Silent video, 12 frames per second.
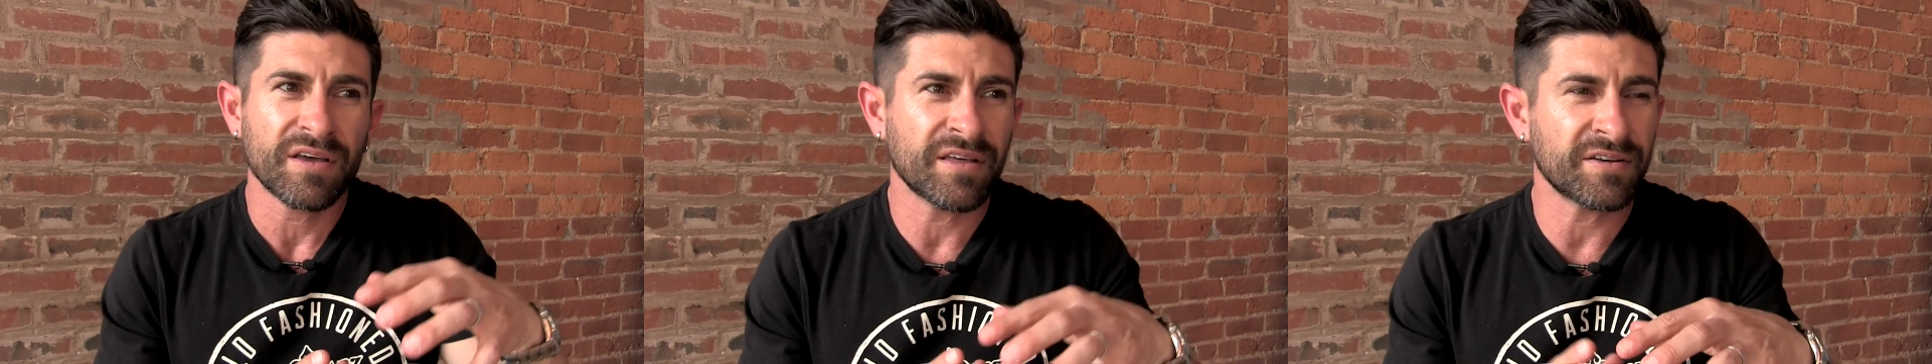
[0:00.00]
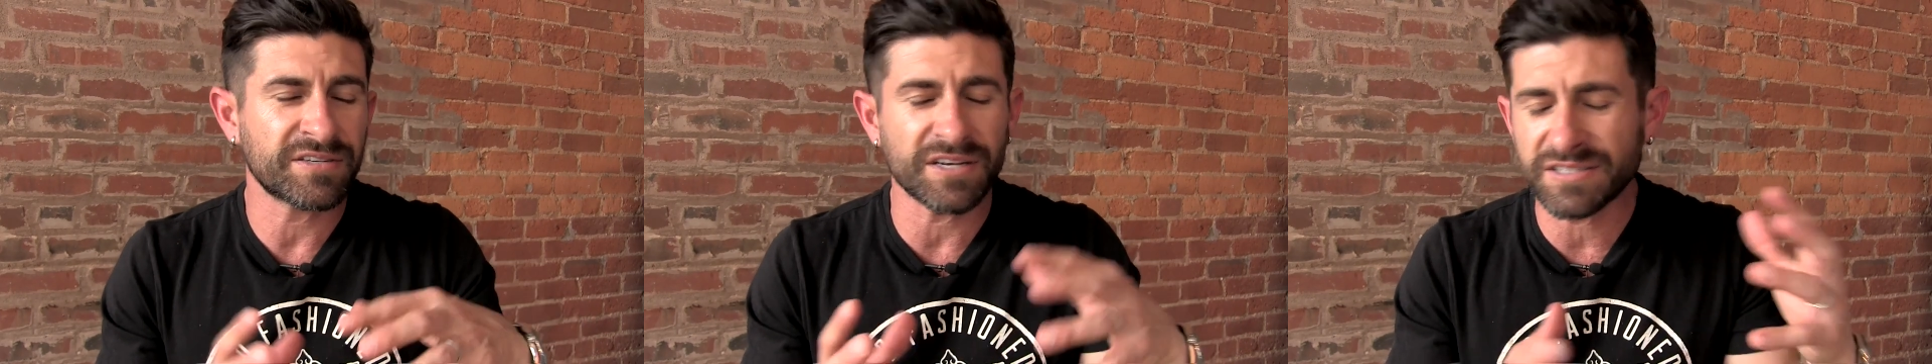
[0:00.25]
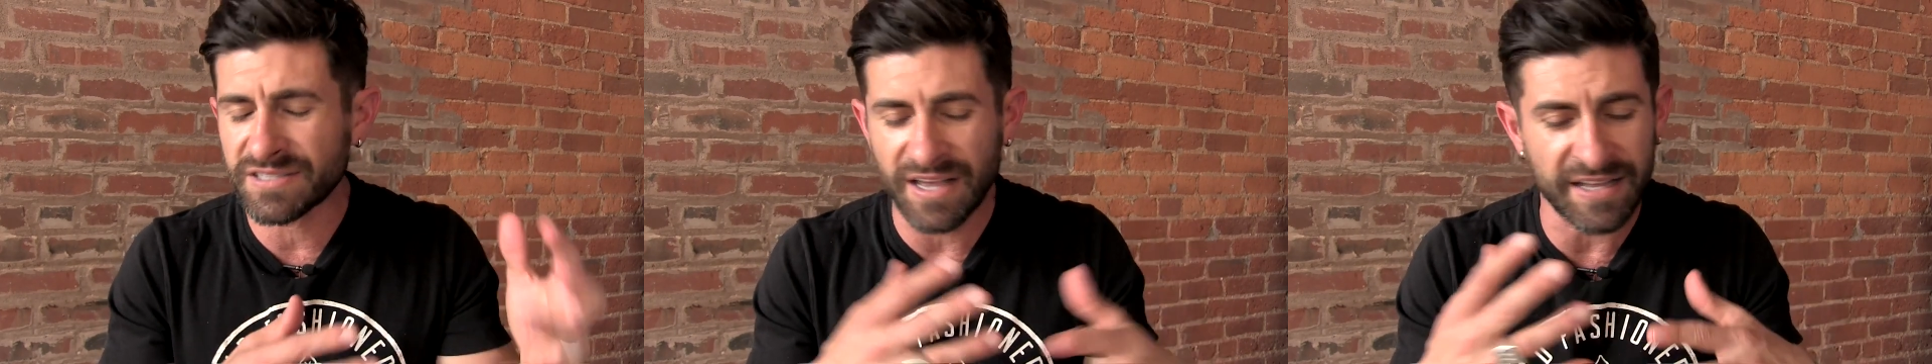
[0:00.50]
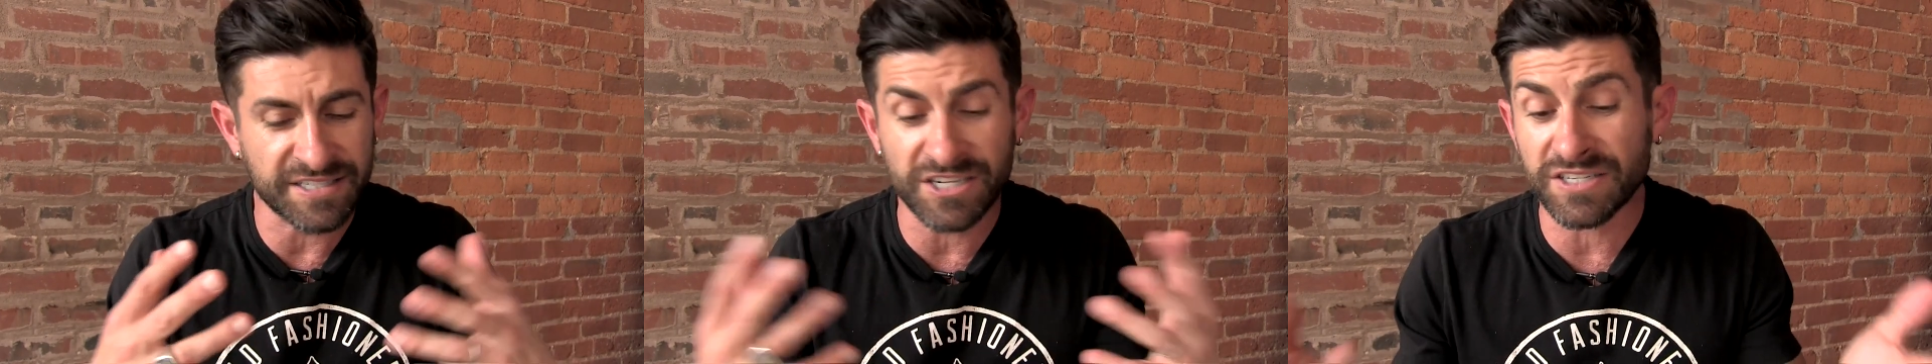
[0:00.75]
It's just
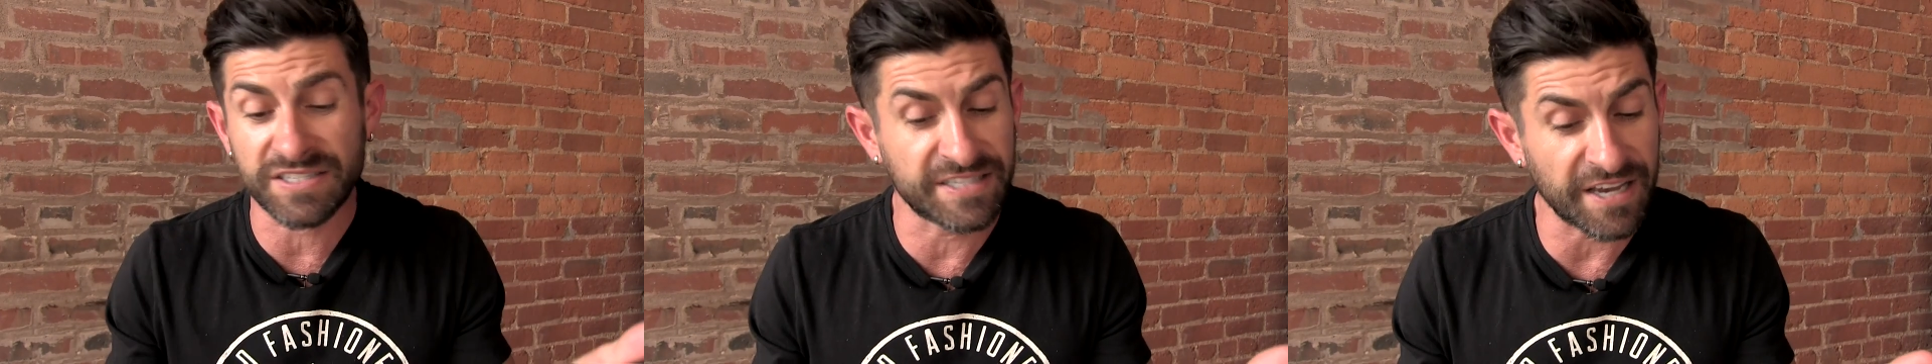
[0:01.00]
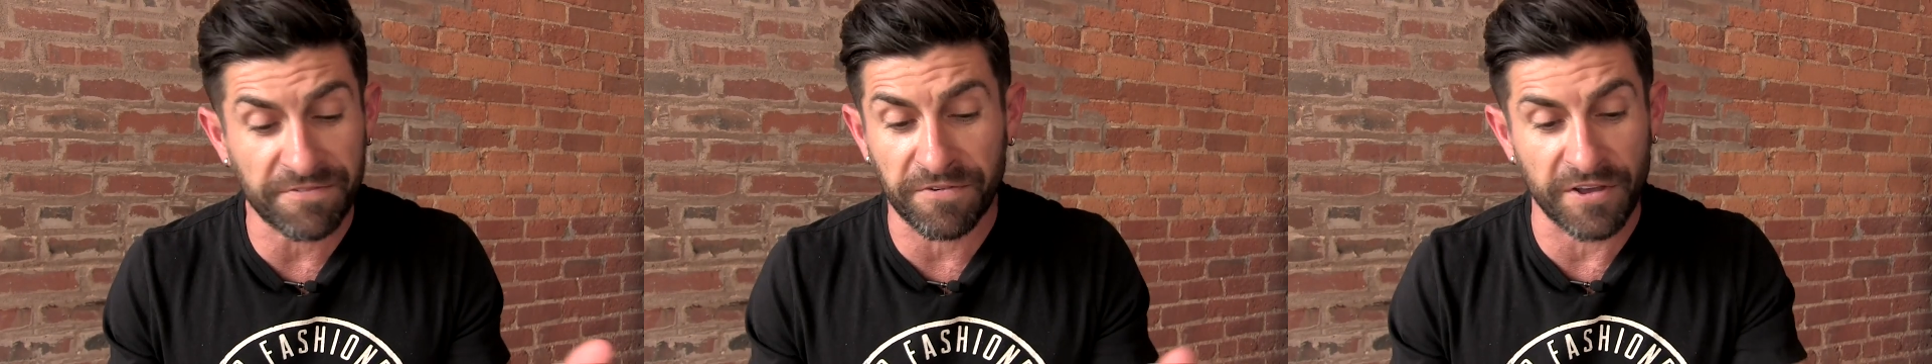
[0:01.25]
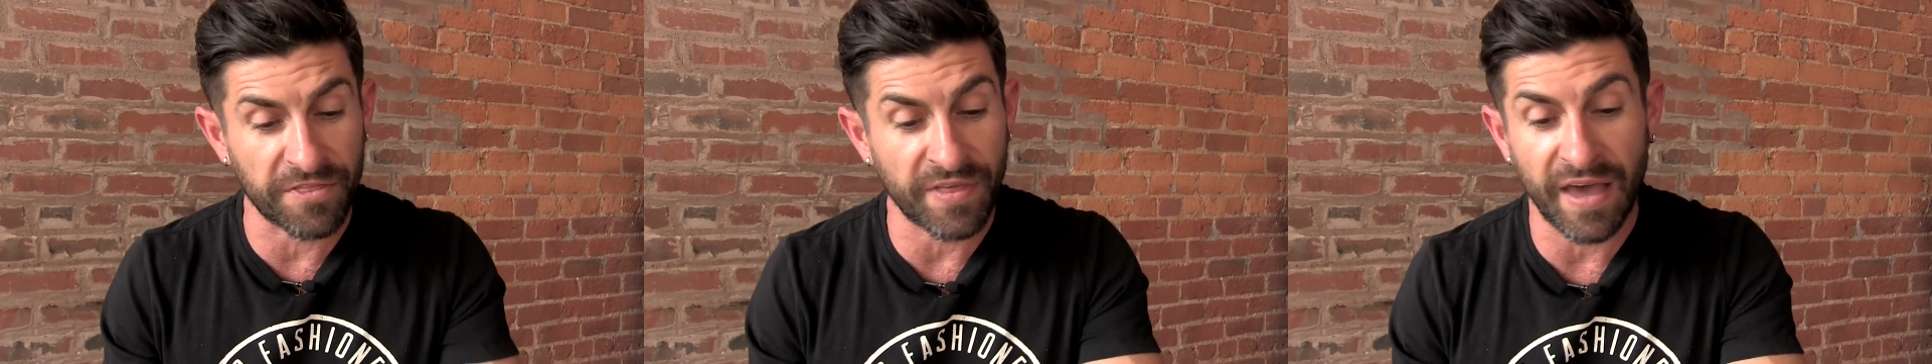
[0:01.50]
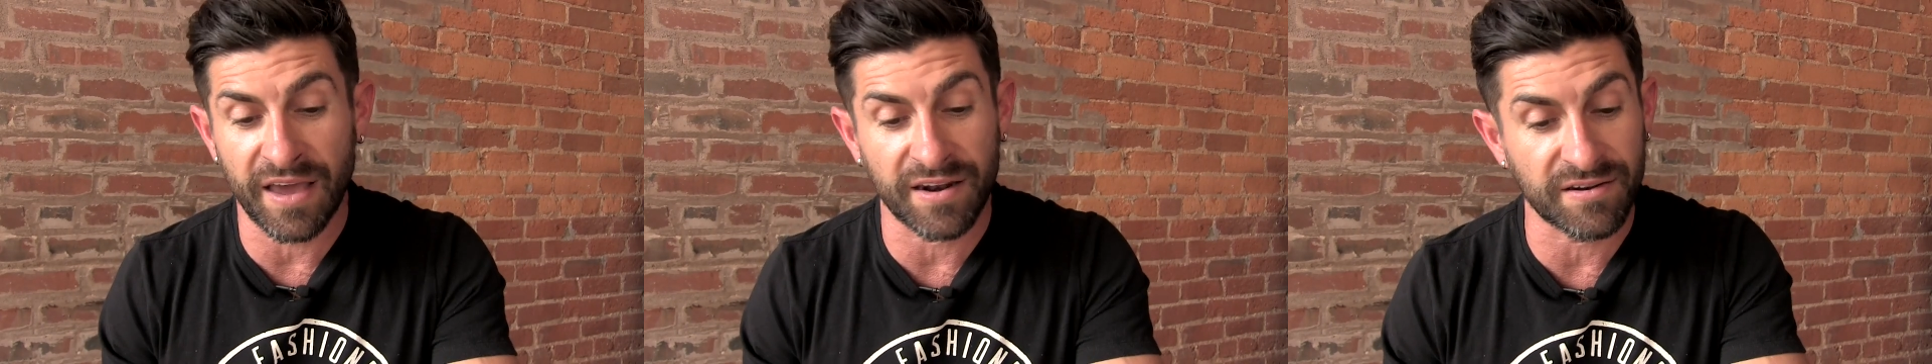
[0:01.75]
it's just different
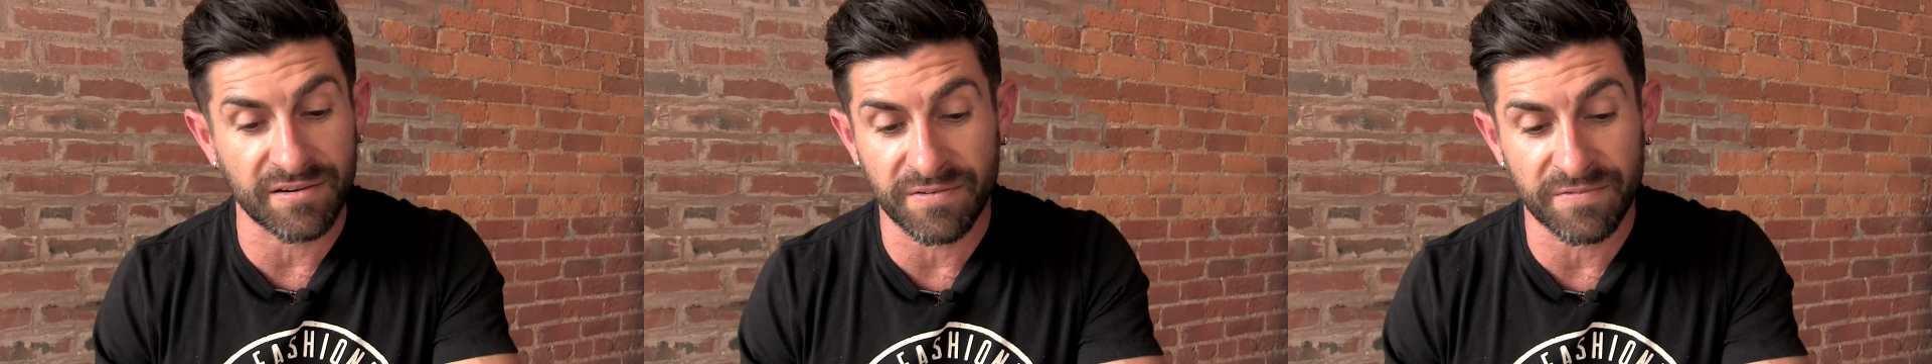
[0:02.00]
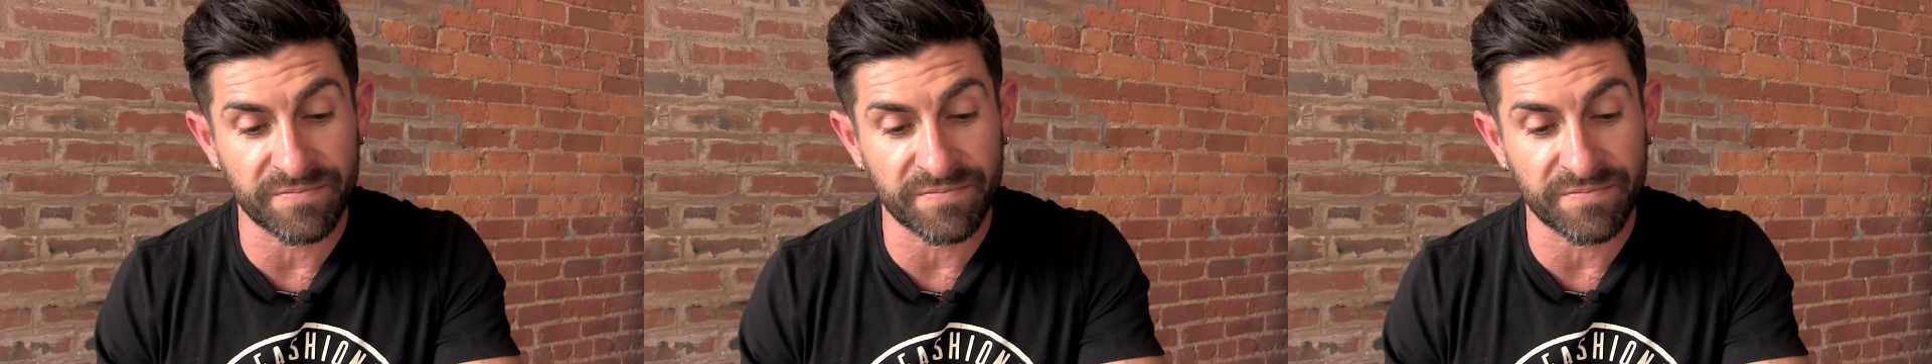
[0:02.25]
than